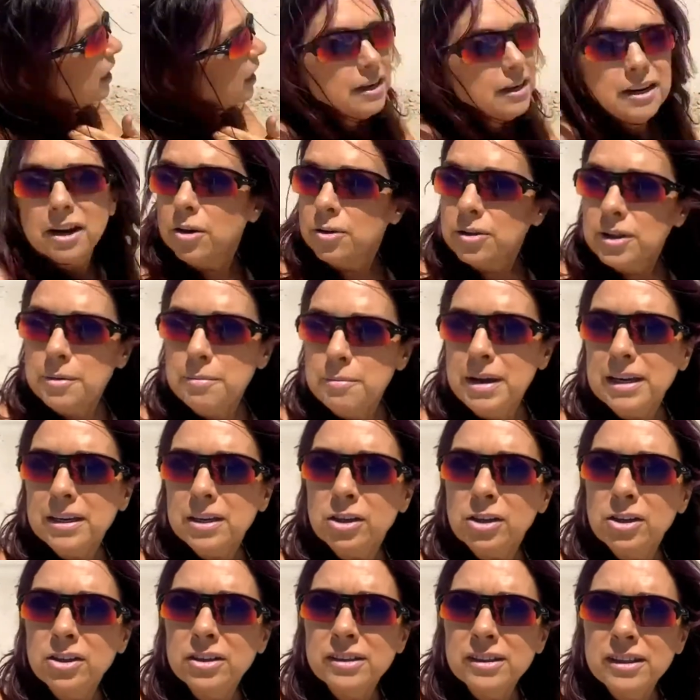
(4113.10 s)
I know they make
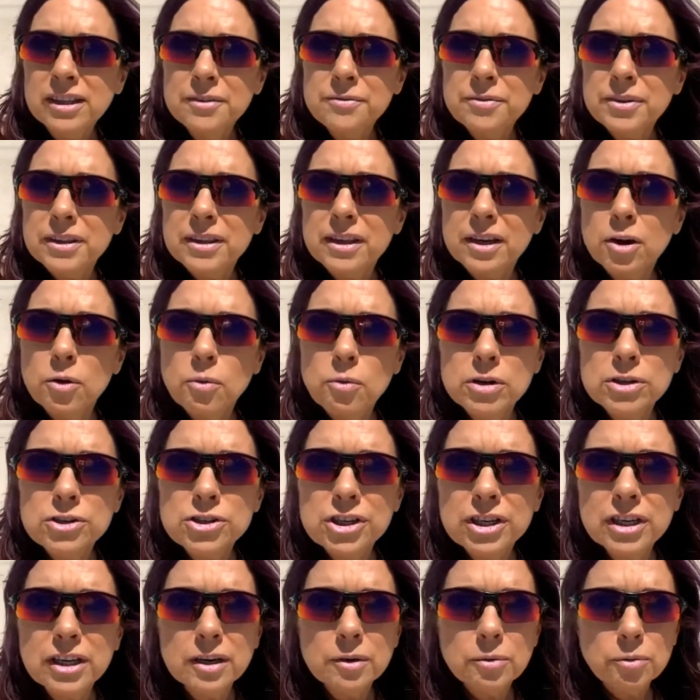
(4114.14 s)
a good living there
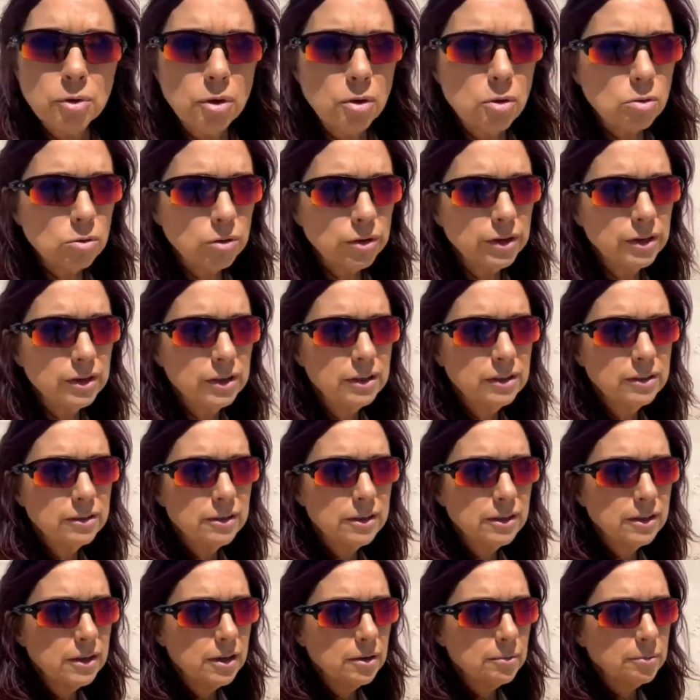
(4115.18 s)
once you get rolling,
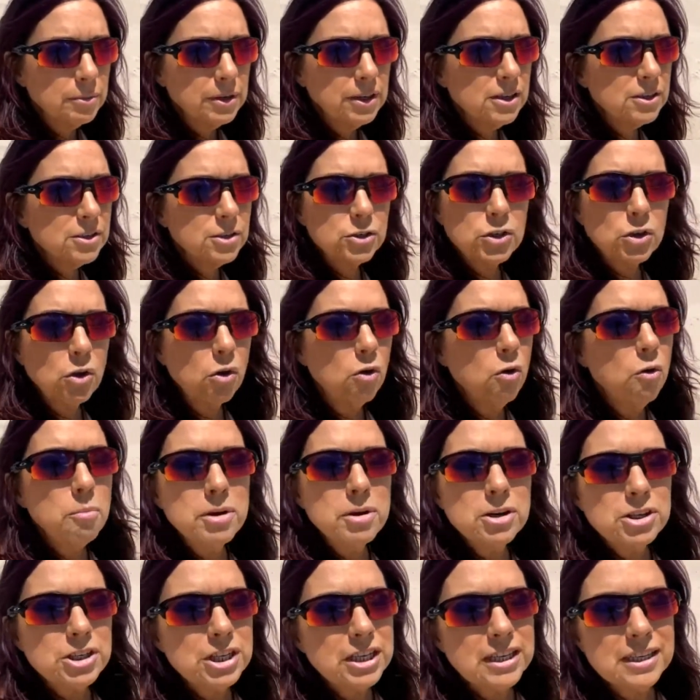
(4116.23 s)
because there's a whole
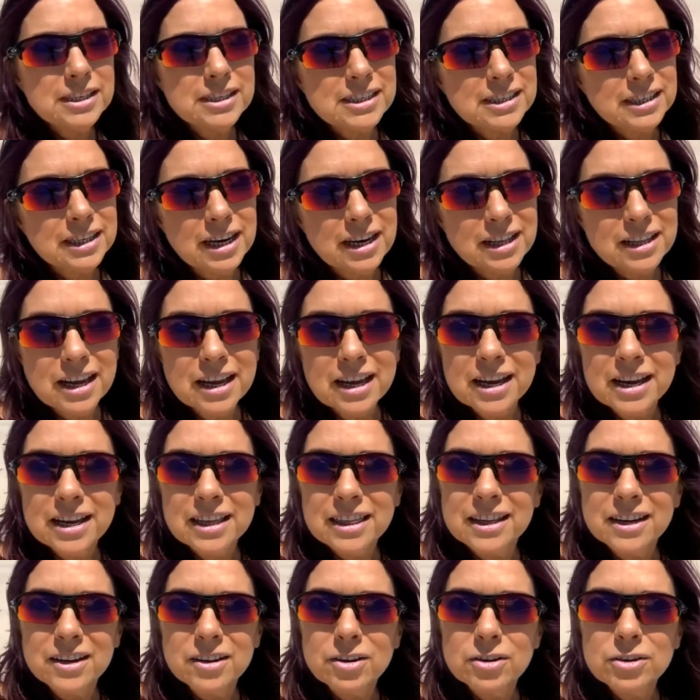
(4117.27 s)
bunch of kids in
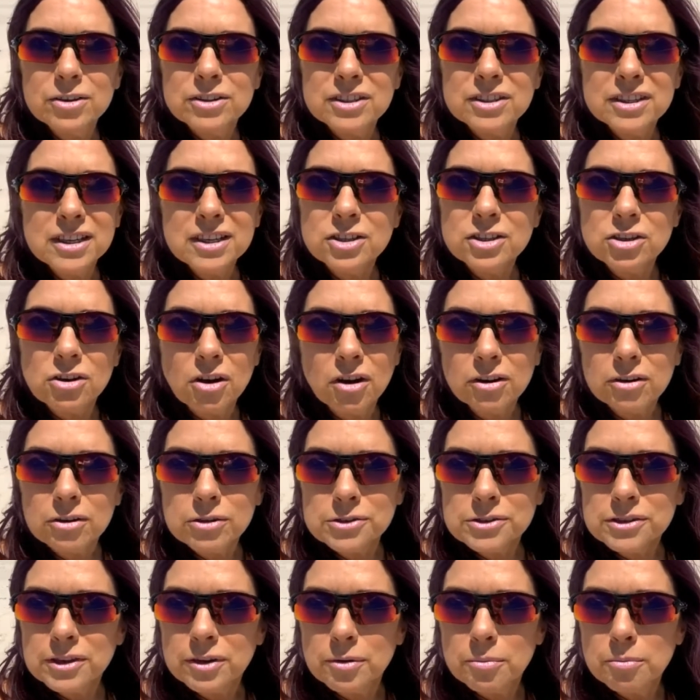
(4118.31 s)
LA that are
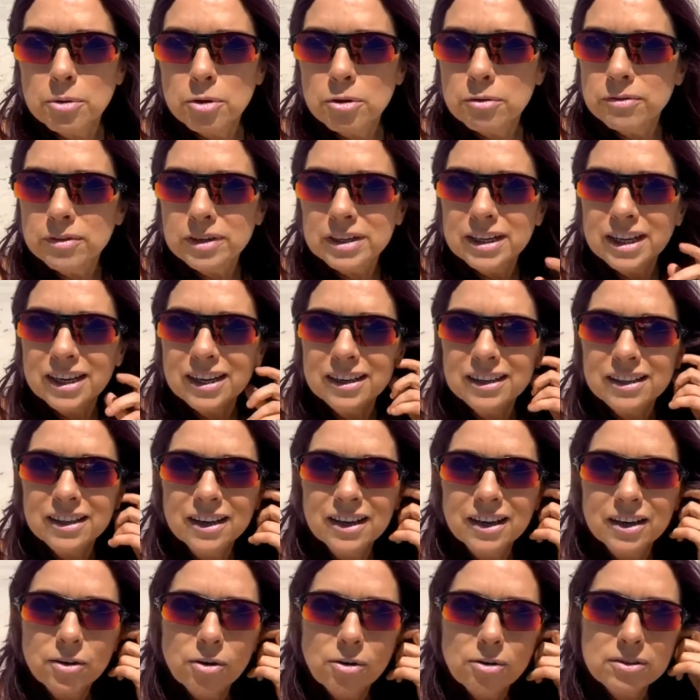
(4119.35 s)
TikTokers that are moving to
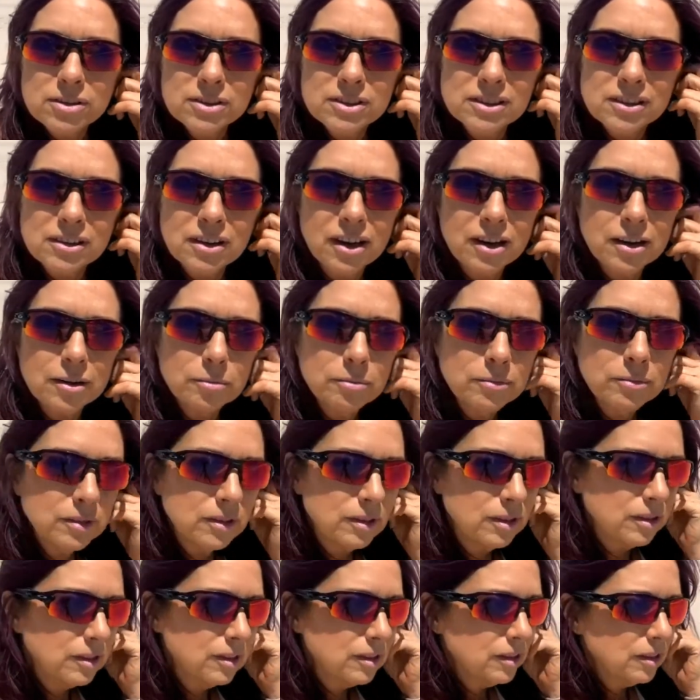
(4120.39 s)
LA all the time
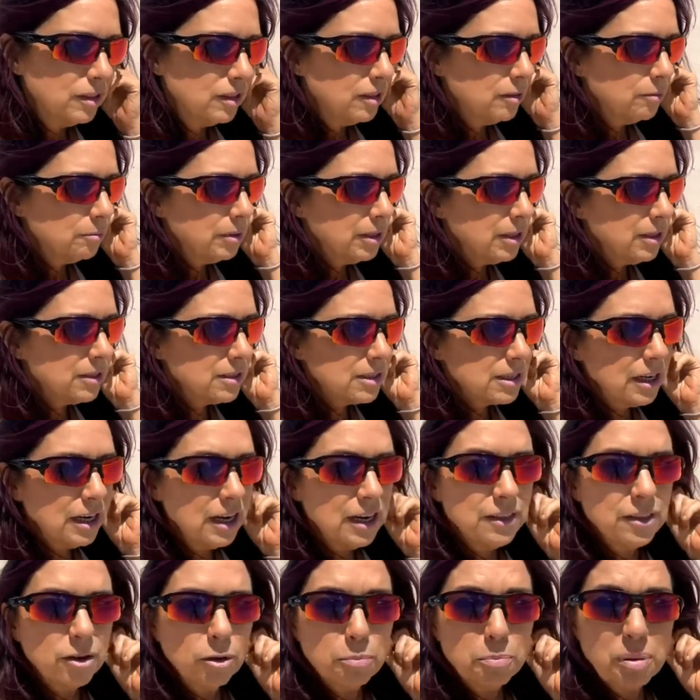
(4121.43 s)
because
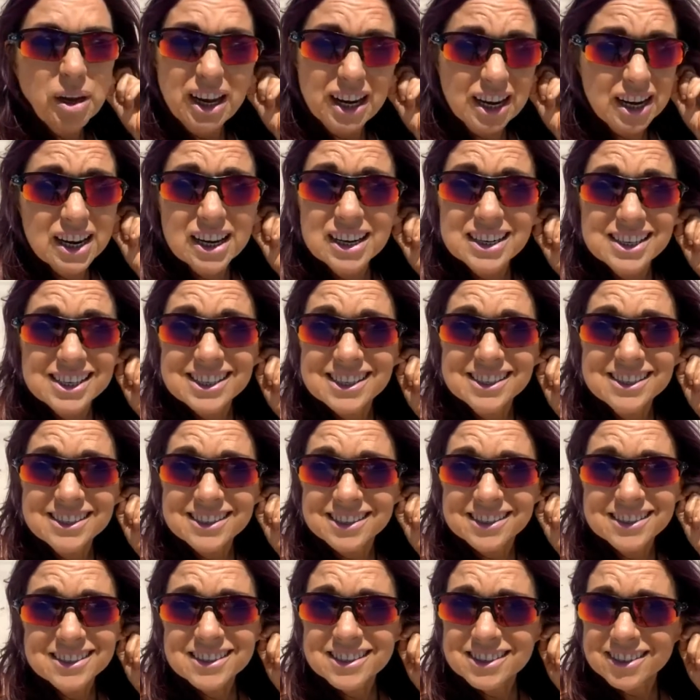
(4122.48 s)
they're paying
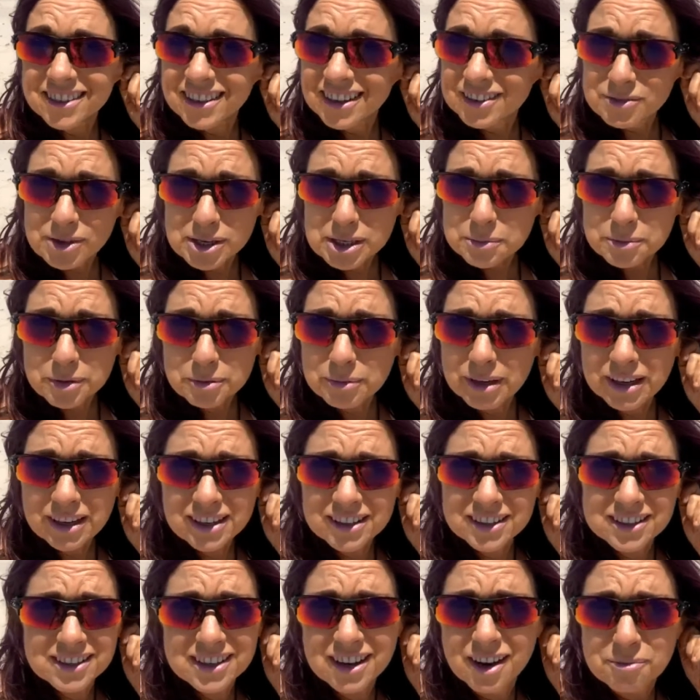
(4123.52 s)
assistants, so they must be
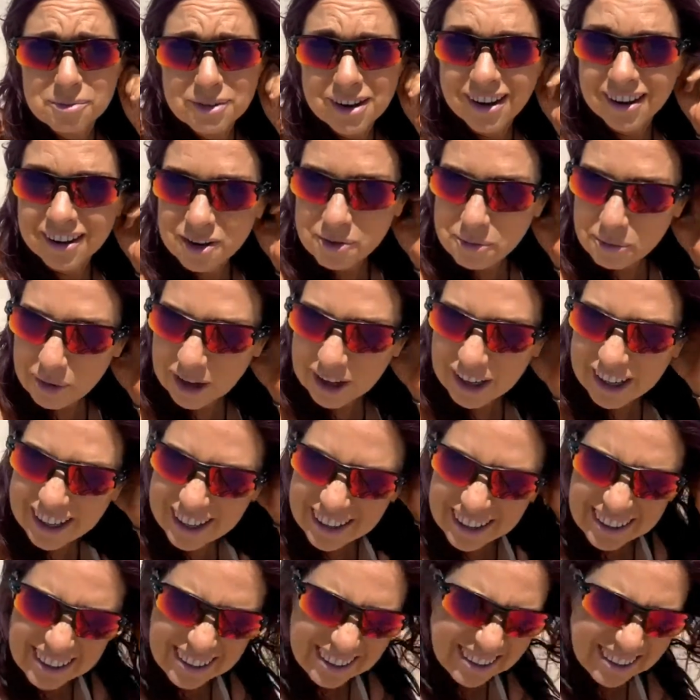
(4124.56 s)
making some kind of money.